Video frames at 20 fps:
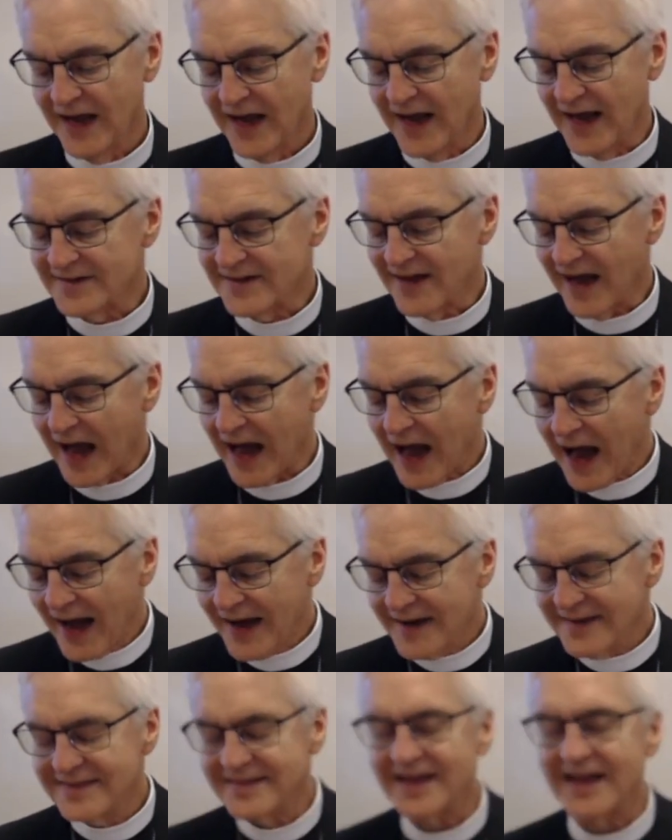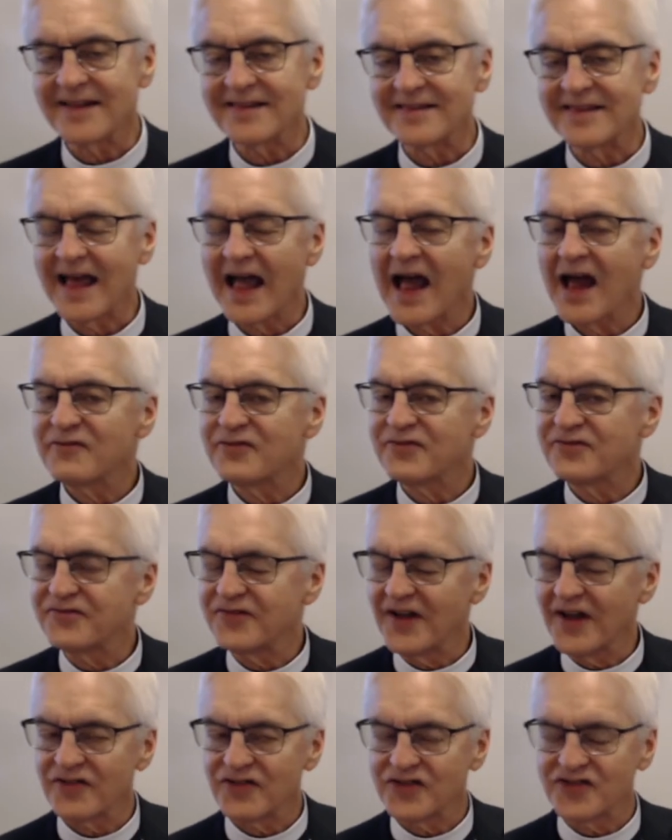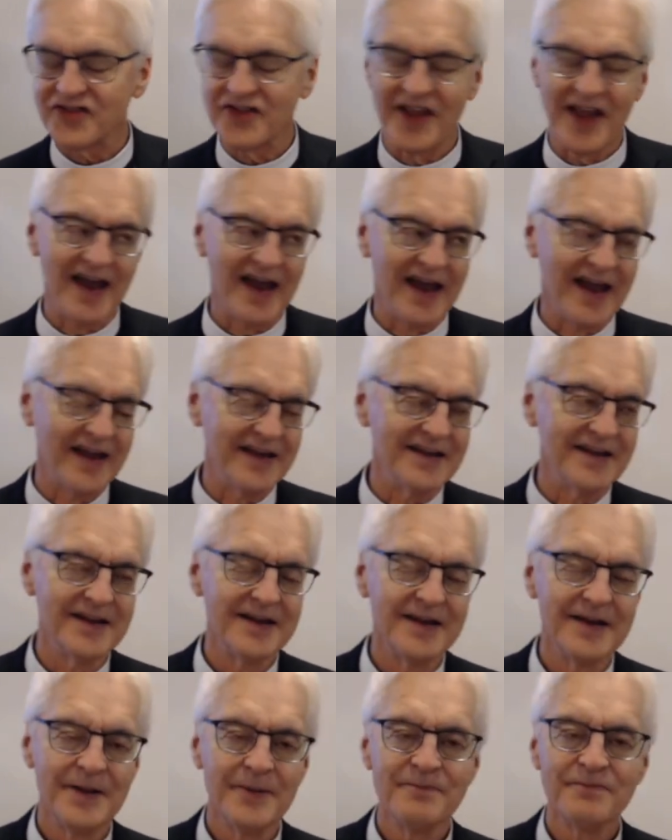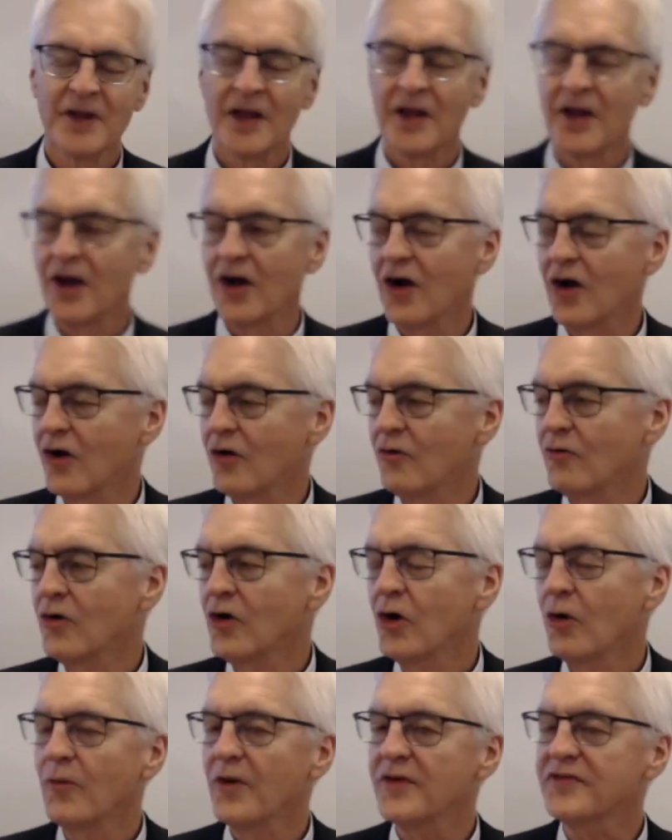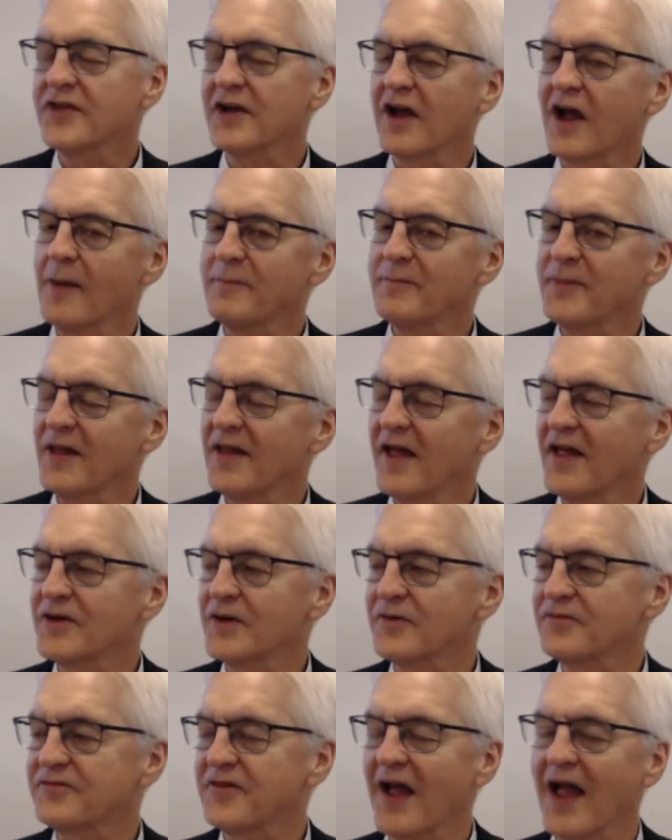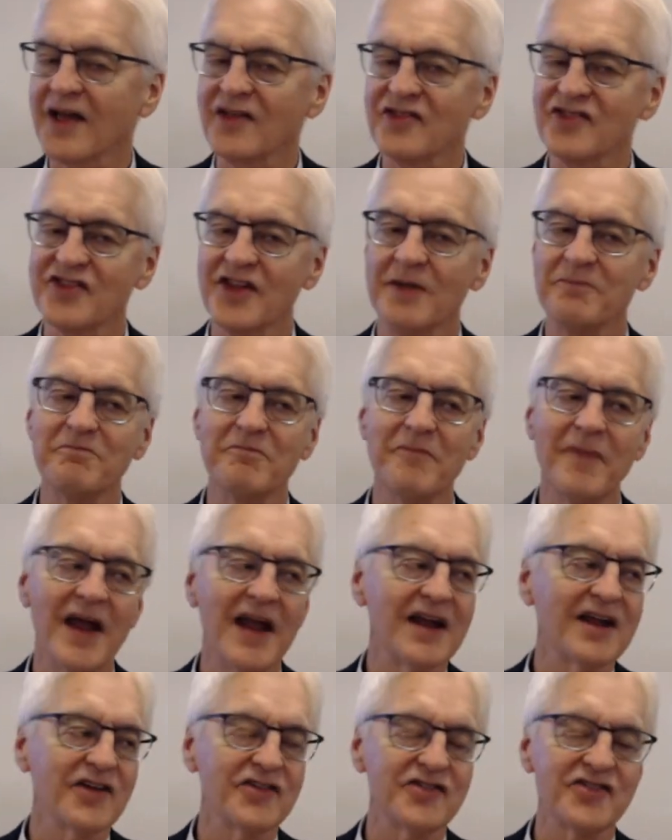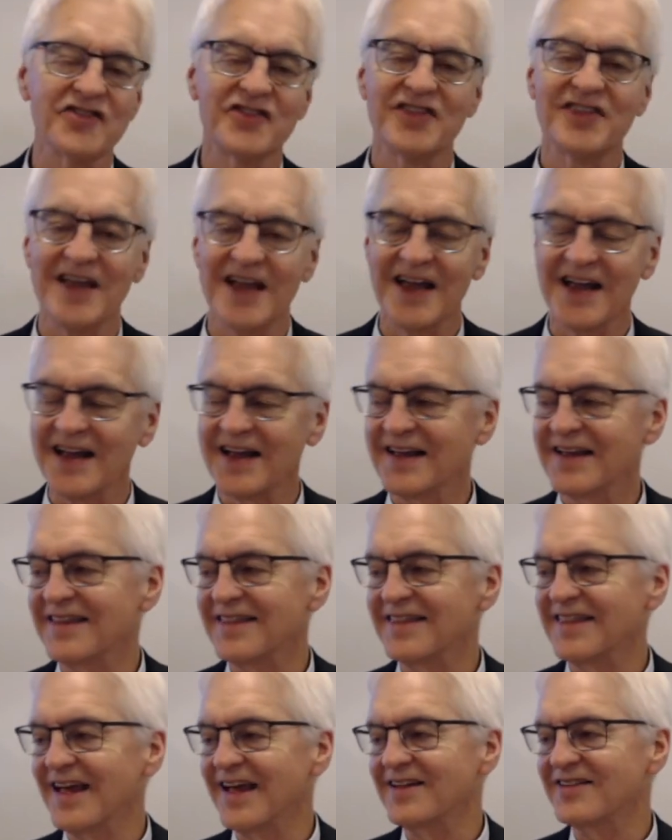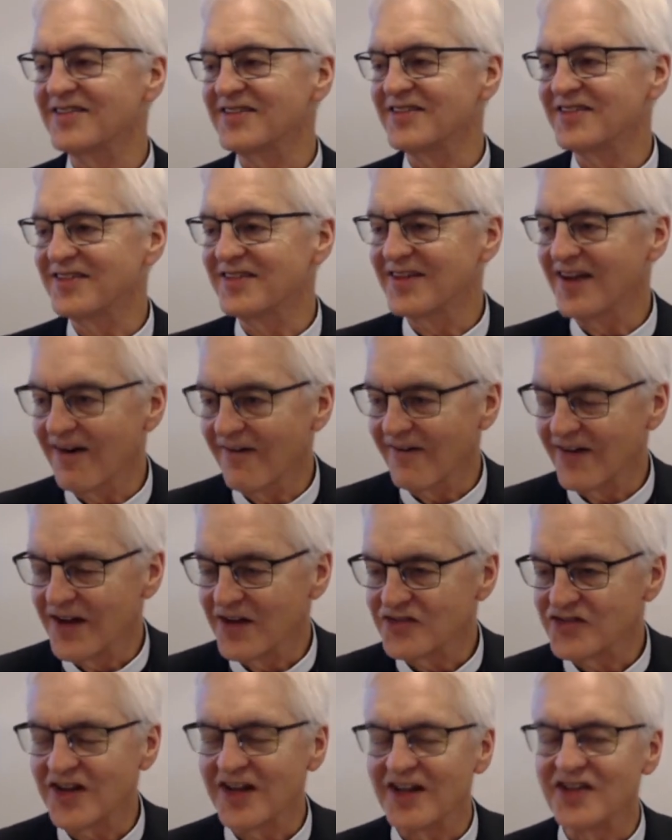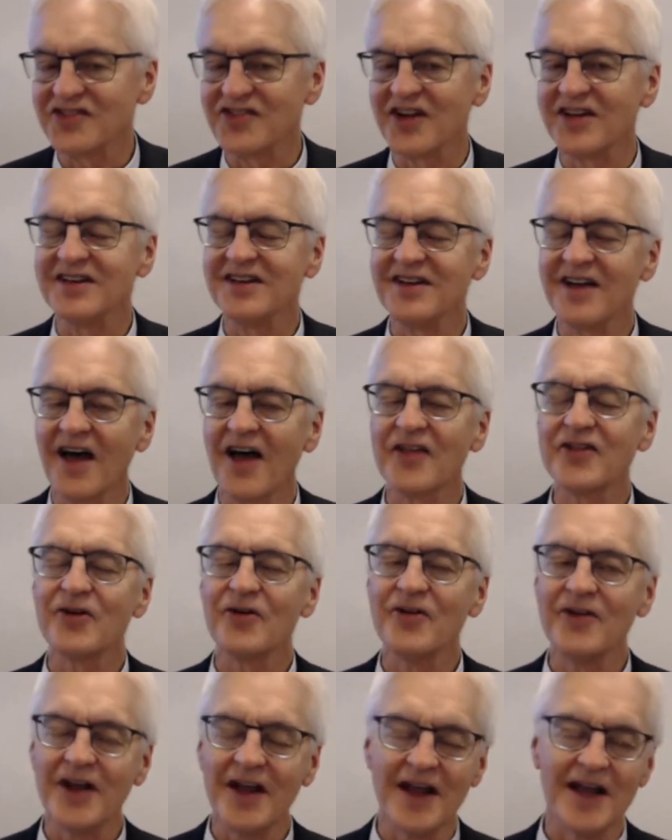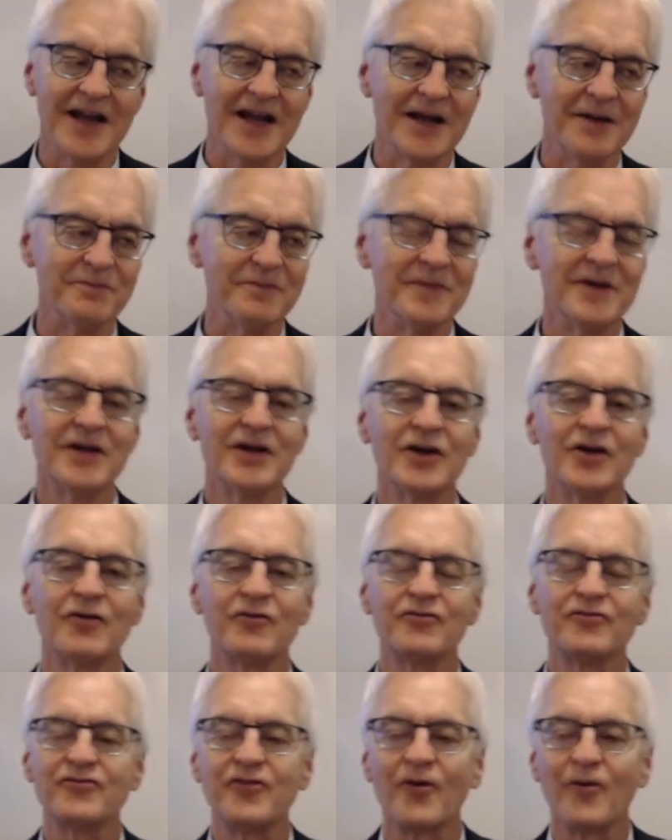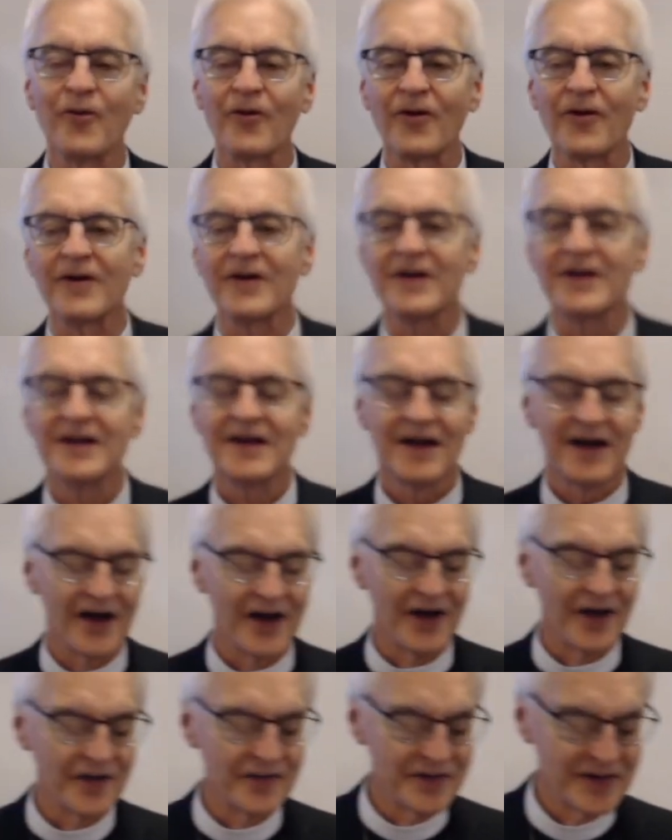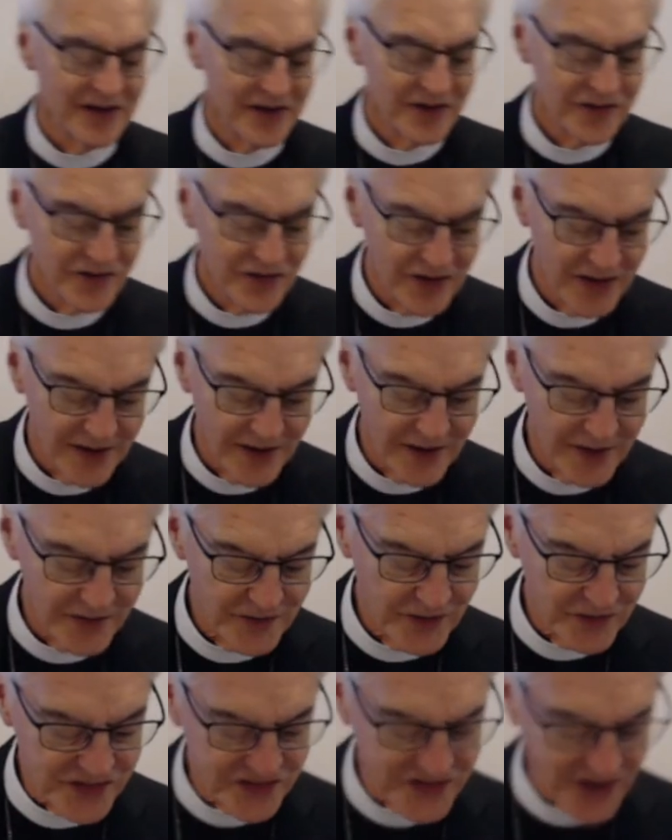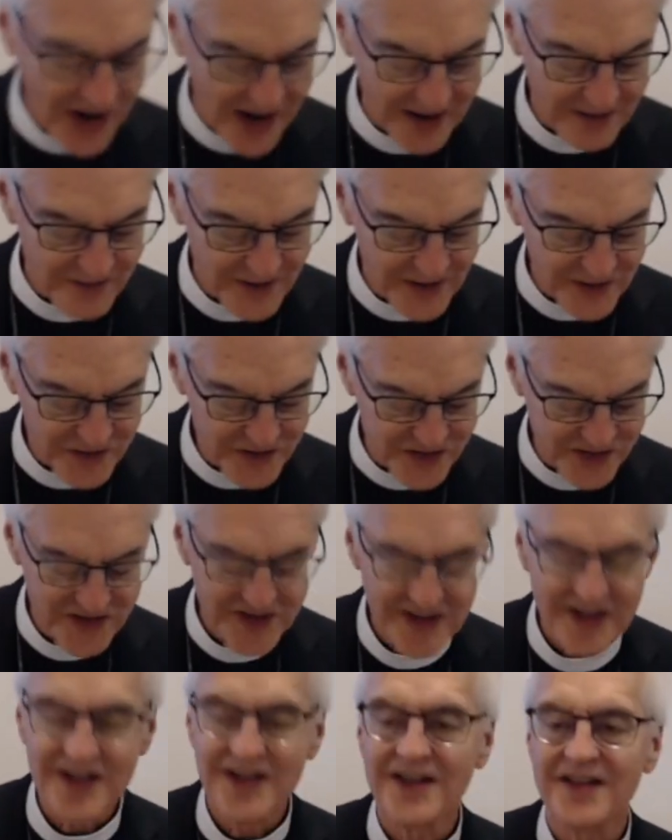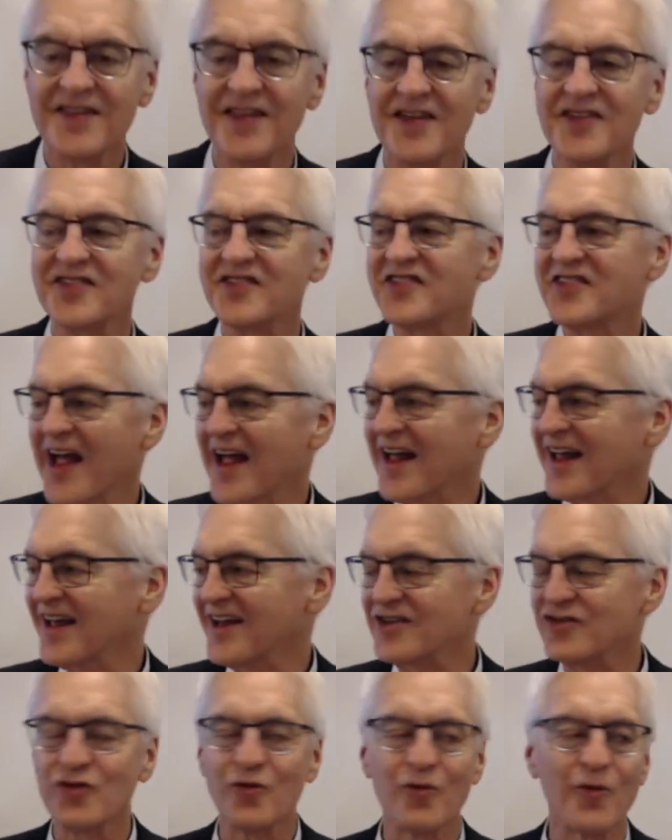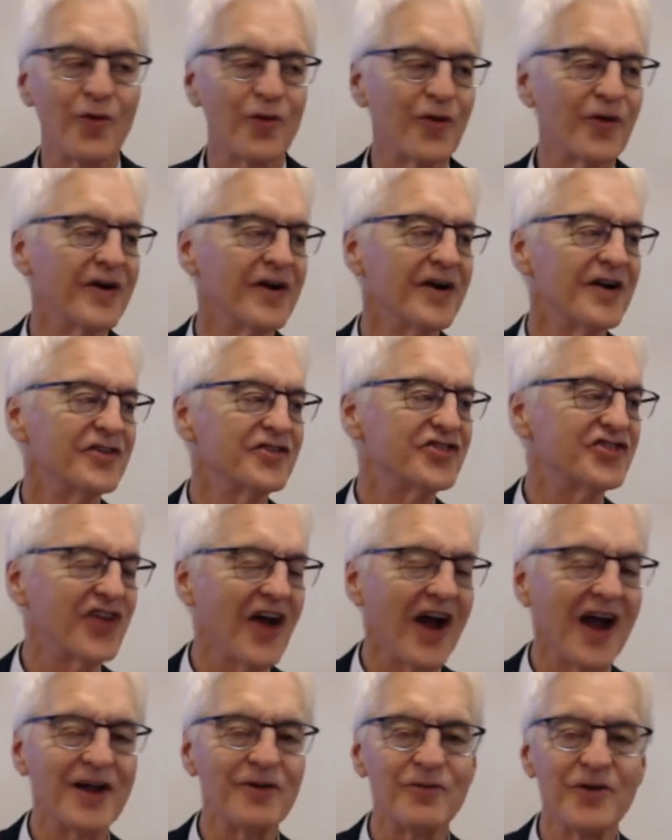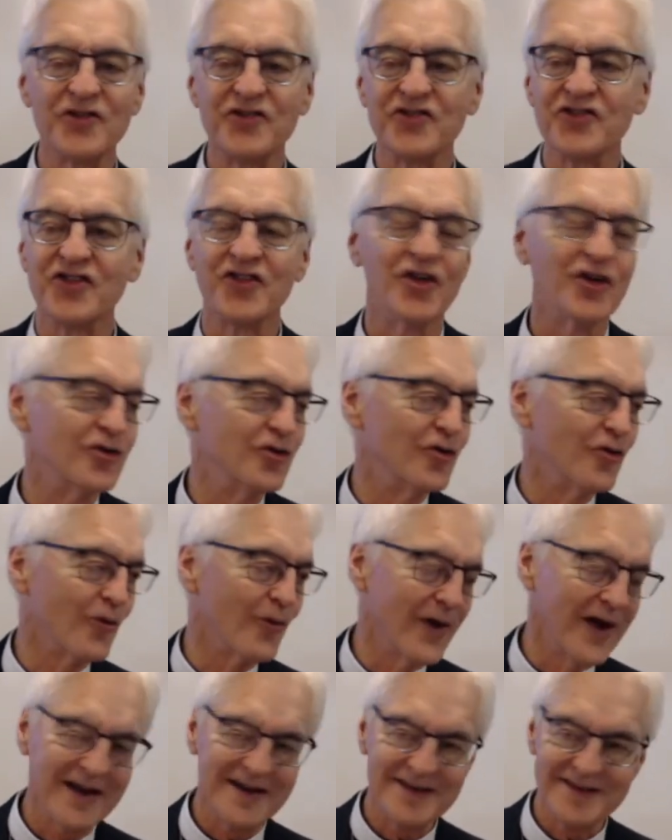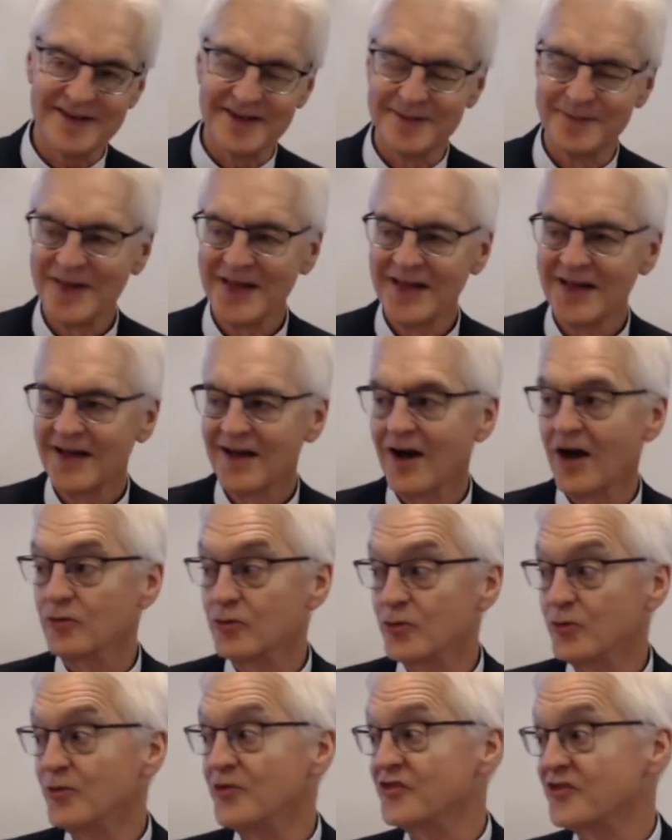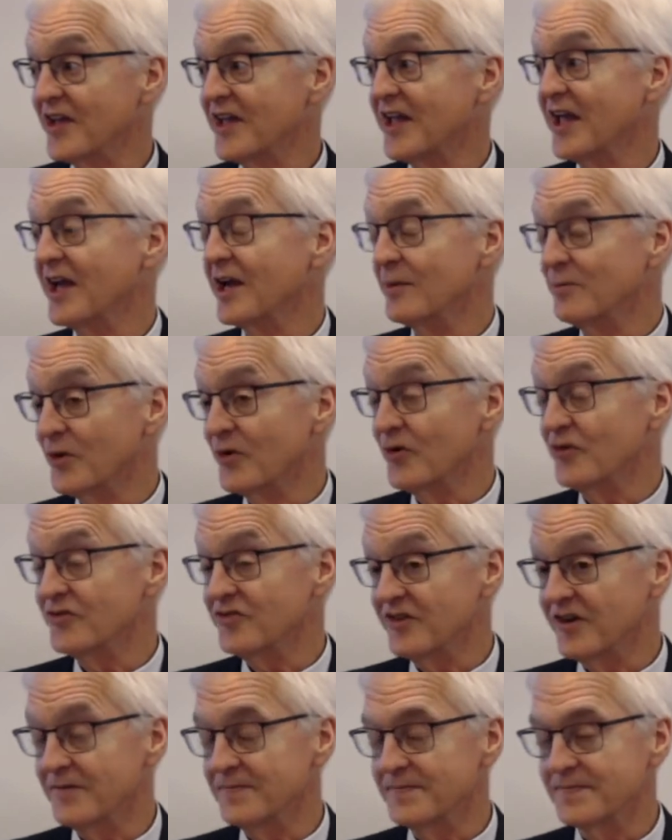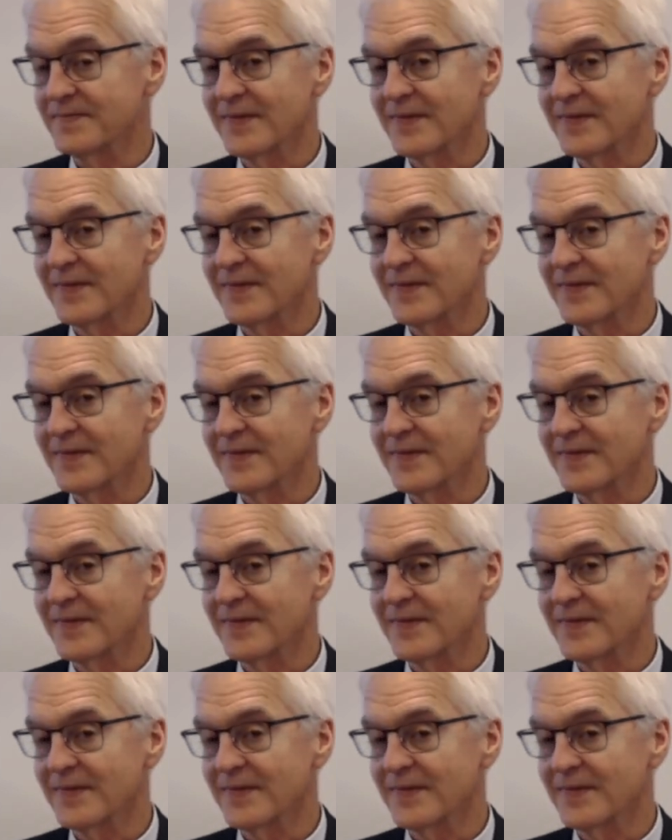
And I think that fits then uh, with a couple other facts that make us think that Darius is another name for uh, uh, Cyrus the Second or Cyrus the Great, uh, who is the king of Persia.